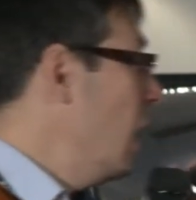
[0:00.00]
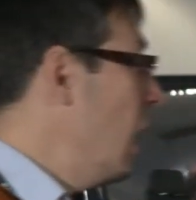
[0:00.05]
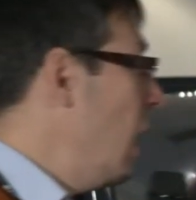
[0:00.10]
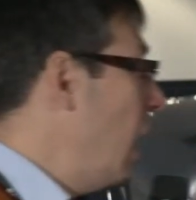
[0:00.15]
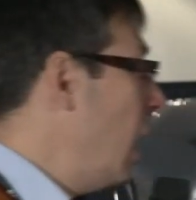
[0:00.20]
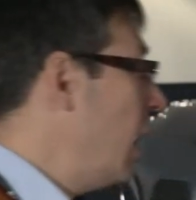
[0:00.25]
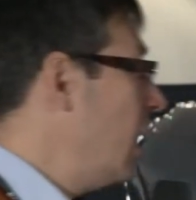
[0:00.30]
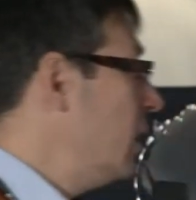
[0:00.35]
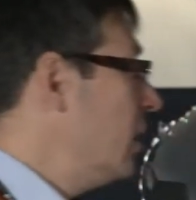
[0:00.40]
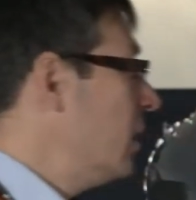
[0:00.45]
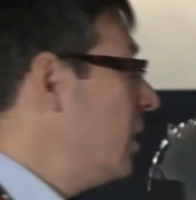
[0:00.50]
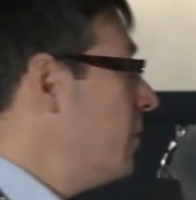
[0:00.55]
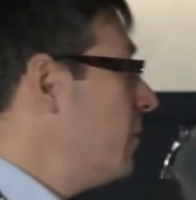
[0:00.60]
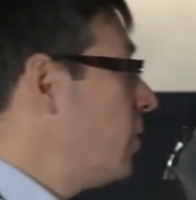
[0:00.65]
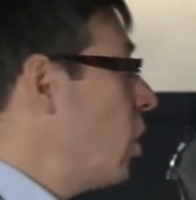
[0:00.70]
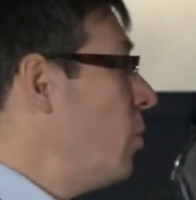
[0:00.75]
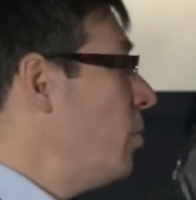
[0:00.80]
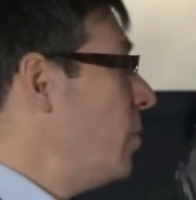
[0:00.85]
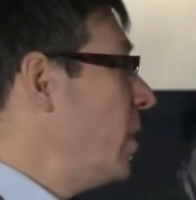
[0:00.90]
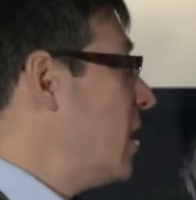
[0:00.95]
And if
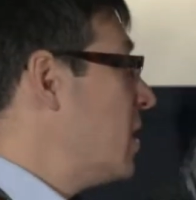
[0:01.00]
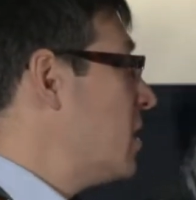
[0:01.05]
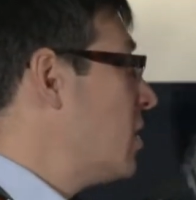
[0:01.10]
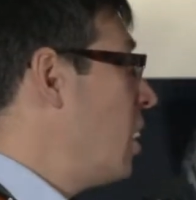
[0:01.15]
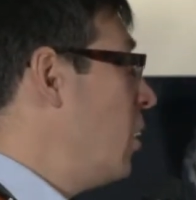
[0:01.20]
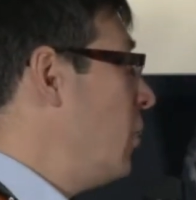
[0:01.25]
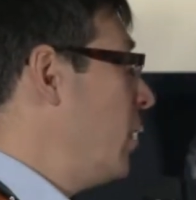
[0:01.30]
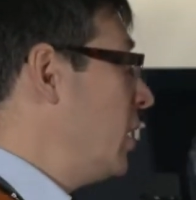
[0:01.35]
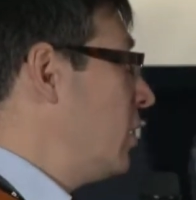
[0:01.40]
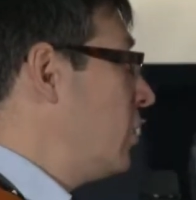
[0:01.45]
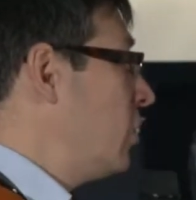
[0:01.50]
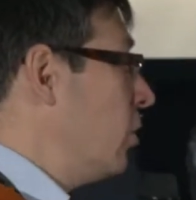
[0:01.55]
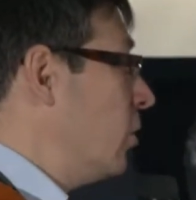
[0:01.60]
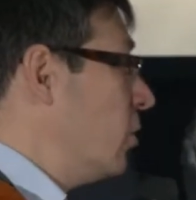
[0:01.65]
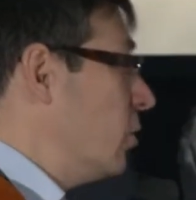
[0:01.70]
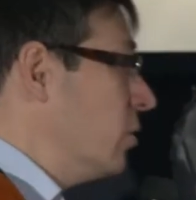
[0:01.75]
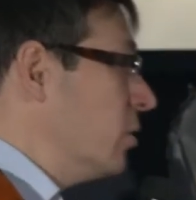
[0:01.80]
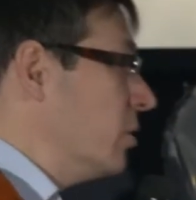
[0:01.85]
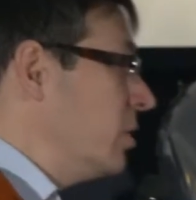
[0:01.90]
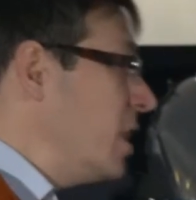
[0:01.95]
company is going
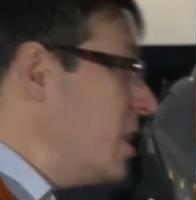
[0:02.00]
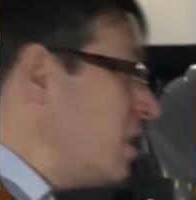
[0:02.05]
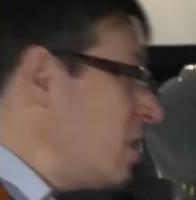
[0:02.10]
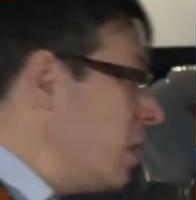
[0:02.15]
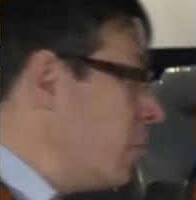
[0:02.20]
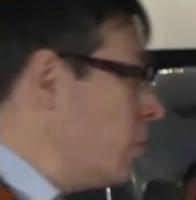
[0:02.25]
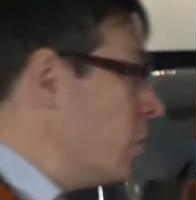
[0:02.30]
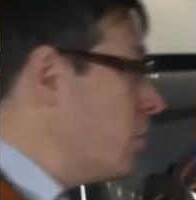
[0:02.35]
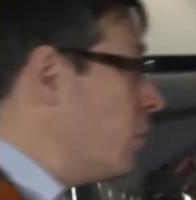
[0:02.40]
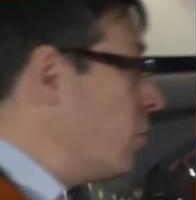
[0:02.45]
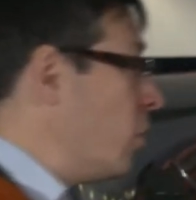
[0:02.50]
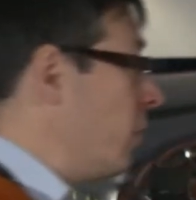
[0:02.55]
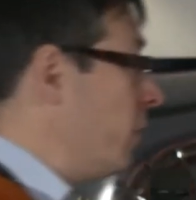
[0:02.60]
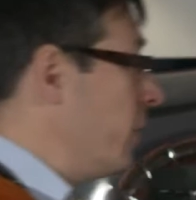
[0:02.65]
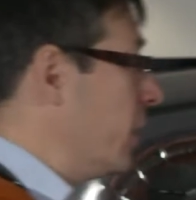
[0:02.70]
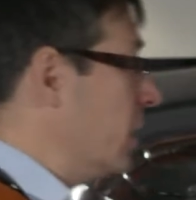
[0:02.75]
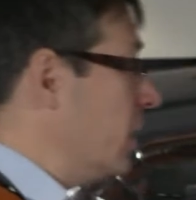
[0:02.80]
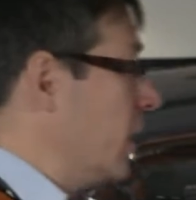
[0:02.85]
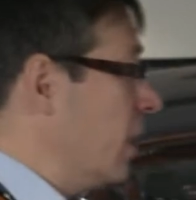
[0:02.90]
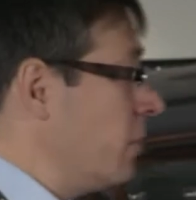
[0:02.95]
to distribute
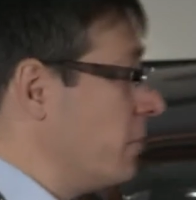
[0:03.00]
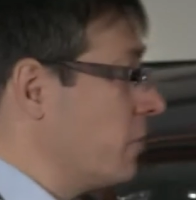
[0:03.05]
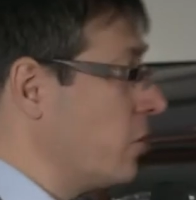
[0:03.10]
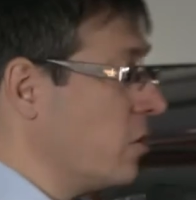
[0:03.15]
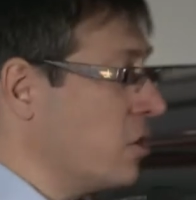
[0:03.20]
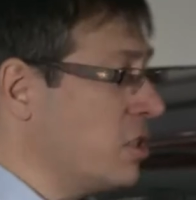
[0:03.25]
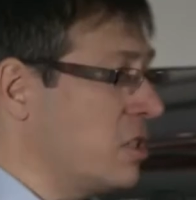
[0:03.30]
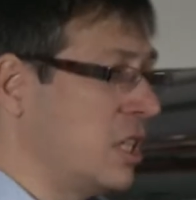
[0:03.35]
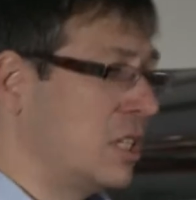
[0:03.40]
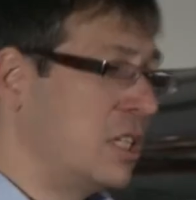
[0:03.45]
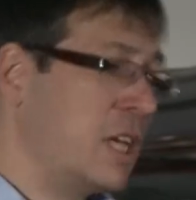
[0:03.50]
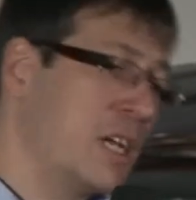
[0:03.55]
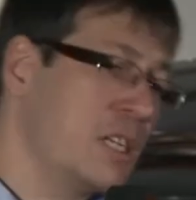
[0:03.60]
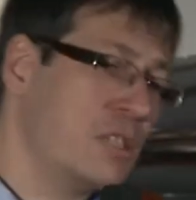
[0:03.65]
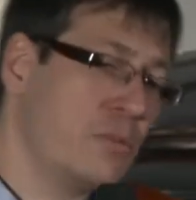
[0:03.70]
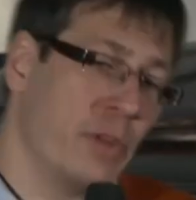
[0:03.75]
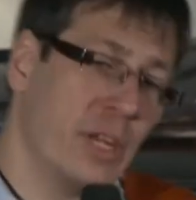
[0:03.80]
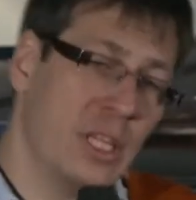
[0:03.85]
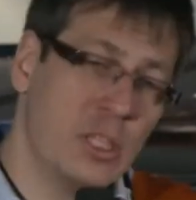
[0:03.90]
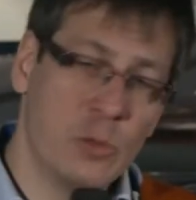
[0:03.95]
profit, then of course the
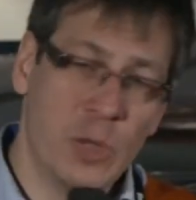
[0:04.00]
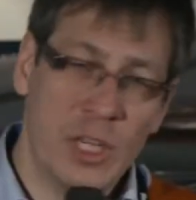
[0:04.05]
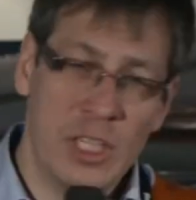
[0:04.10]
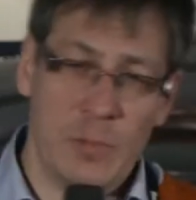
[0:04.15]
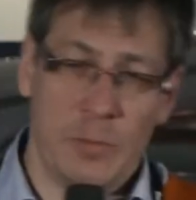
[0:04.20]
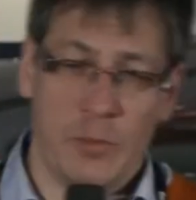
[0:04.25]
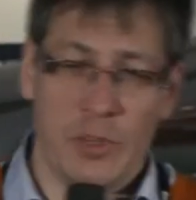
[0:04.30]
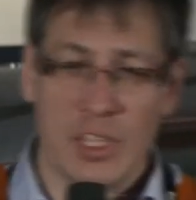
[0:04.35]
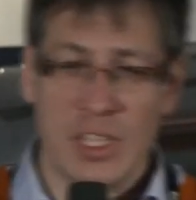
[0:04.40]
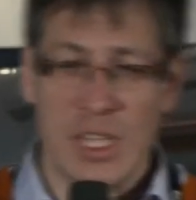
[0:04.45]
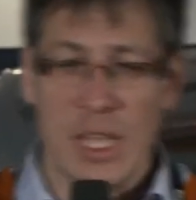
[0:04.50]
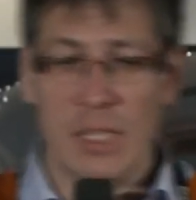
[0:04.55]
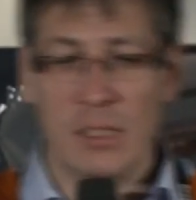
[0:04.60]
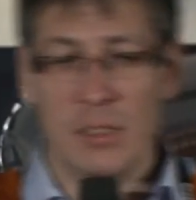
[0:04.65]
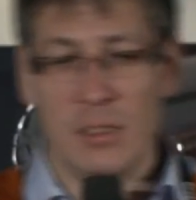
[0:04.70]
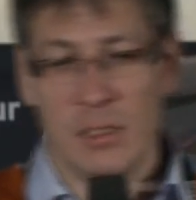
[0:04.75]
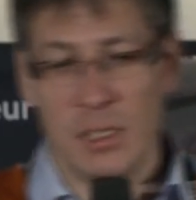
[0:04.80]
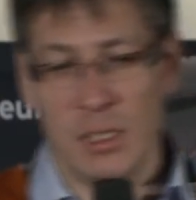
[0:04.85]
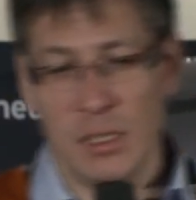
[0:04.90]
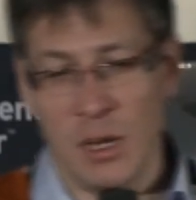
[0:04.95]
tax rate
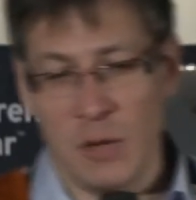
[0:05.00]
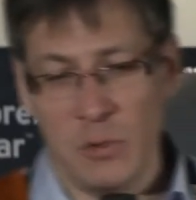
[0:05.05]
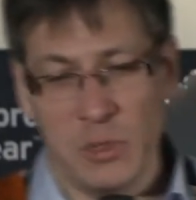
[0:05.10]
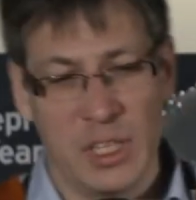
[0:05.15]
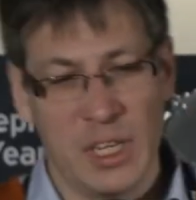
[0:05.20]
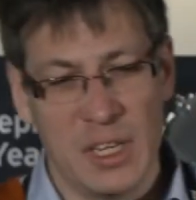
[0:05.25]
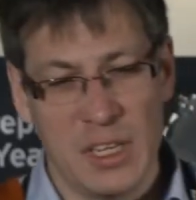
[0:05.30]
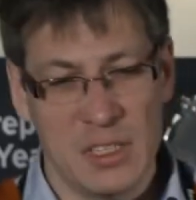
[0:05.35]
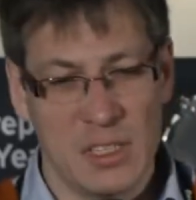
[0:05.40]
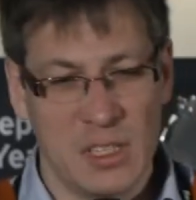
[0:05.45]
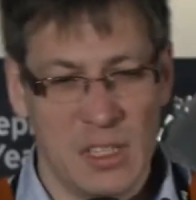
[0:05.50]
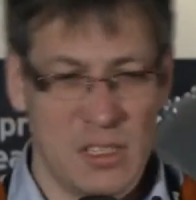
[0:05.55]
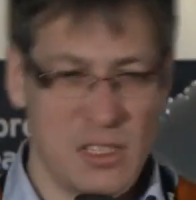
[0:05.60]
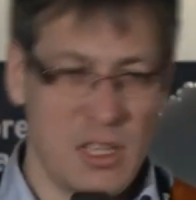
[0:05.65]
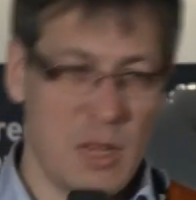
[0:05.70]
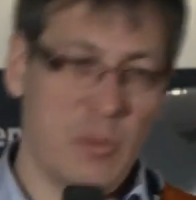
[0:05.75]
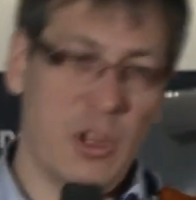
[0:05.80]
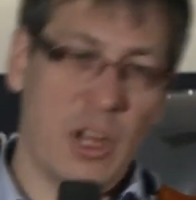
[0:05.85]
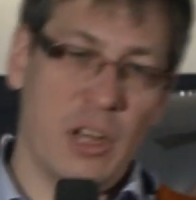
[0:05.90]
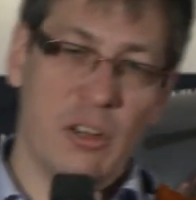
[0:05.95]
20% nowadays is
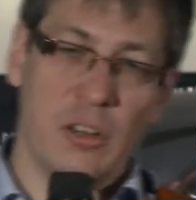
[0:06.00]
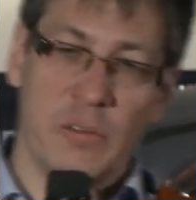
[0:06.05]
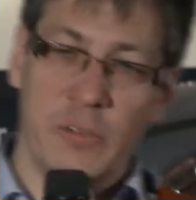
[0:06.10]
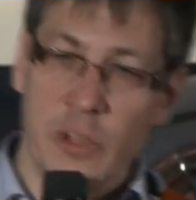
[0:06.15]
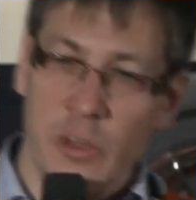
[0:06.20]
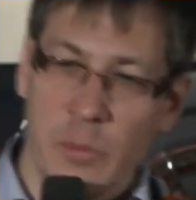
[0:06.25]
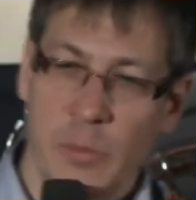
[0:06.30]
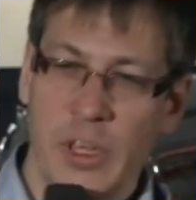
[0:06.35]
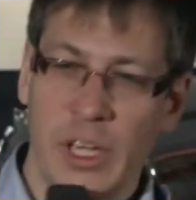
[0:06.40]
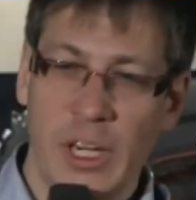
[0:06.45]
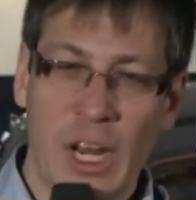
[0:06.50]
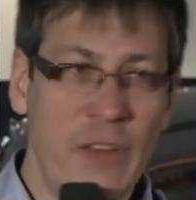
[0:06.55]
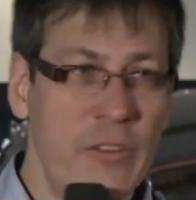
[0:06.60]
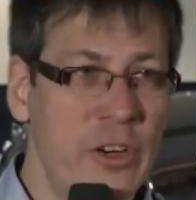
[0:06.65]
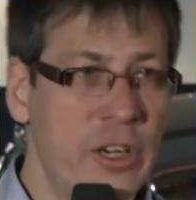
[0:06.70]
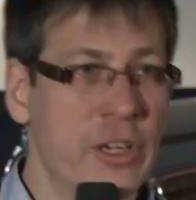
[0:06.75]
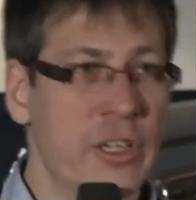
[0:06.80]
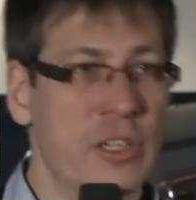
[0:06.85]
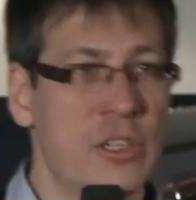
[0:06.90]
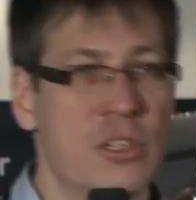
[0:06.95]
some kind of European
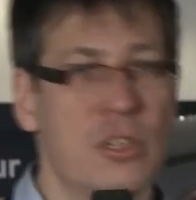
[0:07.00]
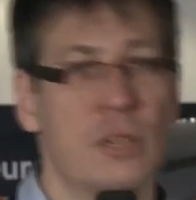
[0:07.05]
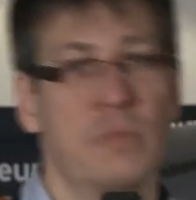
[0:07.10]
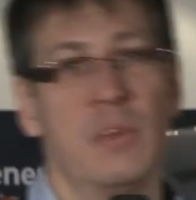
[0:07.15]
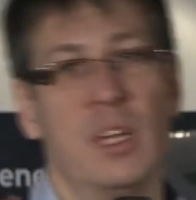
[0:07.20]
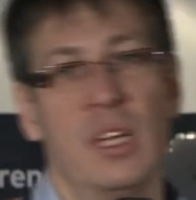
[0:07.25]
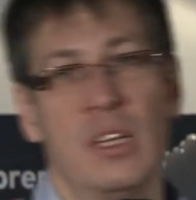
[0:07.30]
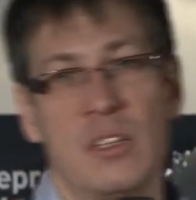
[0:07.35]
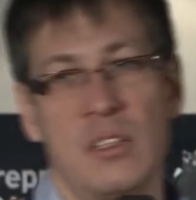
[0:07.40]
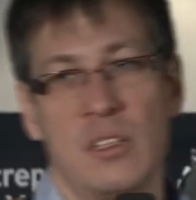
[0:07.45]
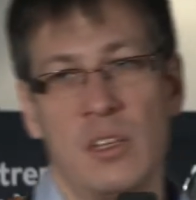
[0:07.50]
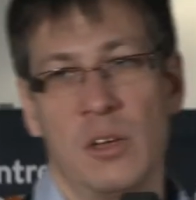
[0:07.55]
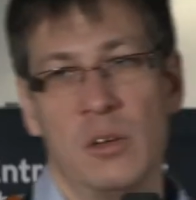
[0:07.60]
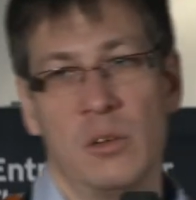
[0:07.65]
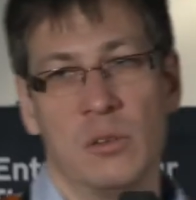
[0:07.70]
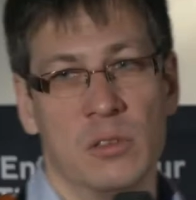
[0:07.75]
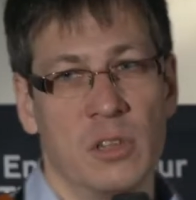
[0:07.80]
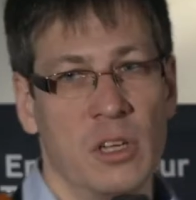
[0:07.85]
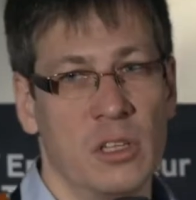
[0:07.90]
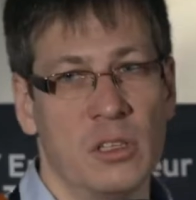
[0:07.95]
average.
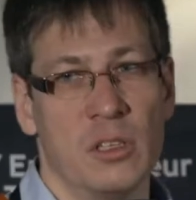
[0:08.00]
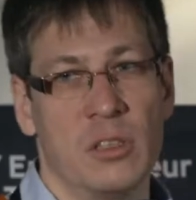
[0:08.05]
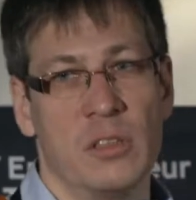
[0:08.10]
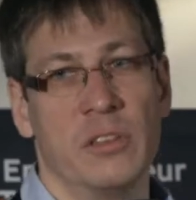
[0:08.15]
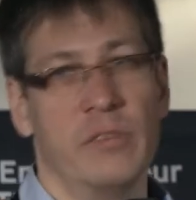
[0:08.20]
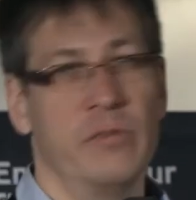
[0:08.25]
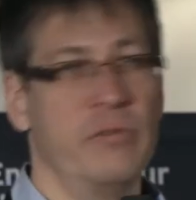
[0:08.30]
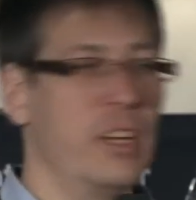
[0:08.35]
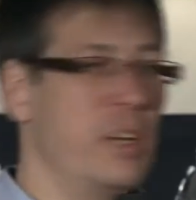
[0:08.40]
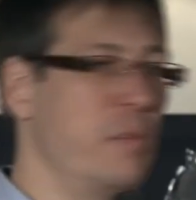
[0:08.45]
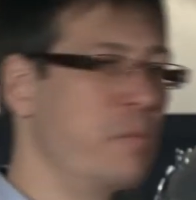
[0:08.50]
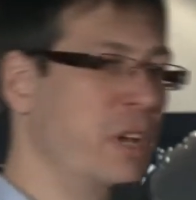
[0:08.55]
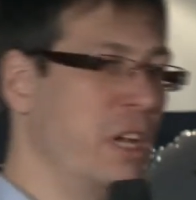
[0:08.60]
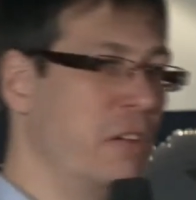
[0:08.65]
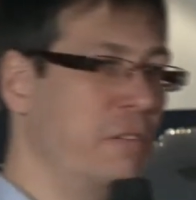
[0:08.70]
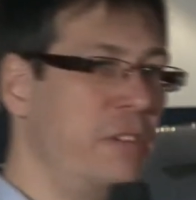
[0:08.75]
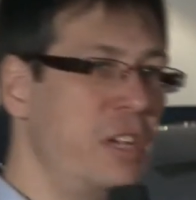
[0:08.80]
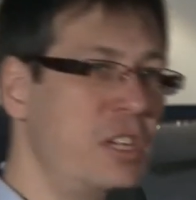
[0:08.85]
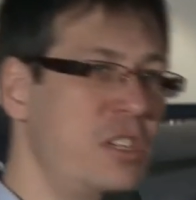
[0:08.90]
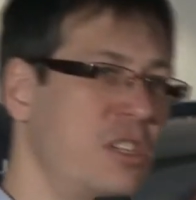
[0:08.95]
So not very
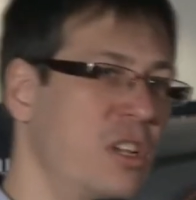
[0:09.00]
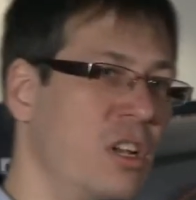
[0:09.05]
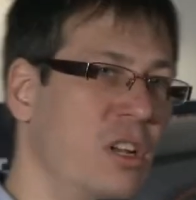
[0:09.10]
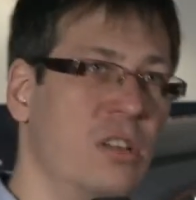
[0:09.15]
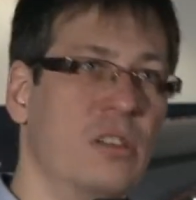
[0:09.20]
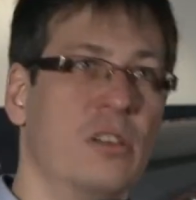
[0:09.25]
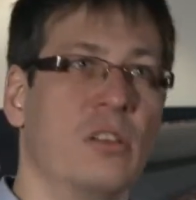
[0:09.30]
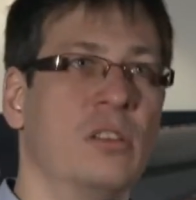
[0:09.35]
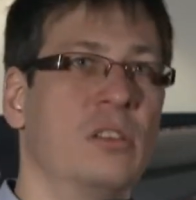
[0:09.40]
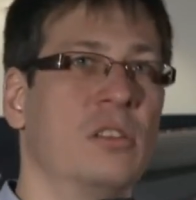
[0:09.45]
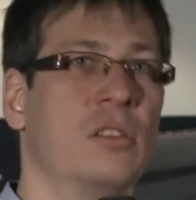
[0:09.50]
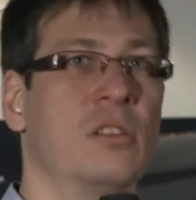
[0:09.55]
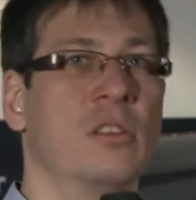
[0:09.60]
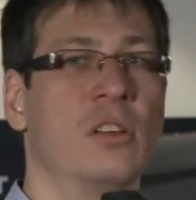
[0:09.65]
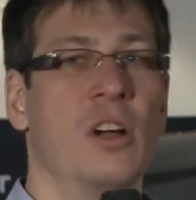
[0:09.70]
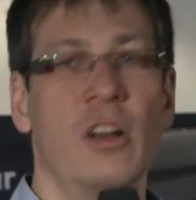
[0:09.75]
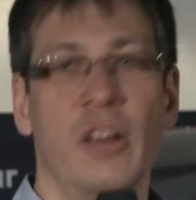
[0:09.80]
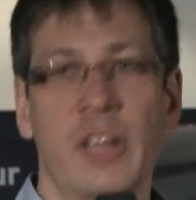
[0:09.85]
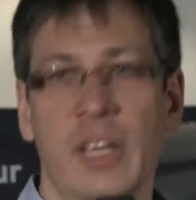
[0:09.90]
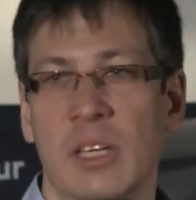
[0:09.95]
beneficial, not
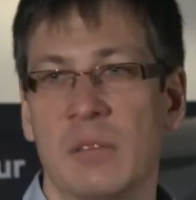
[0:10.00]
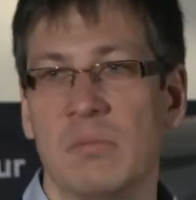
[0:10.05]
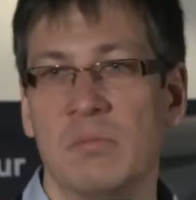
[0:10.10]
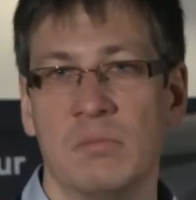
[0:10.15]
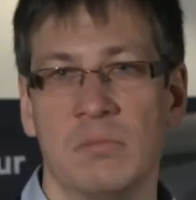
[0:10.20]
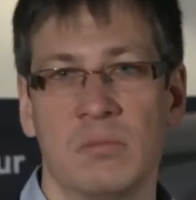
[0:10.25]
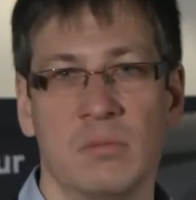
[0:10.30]
high.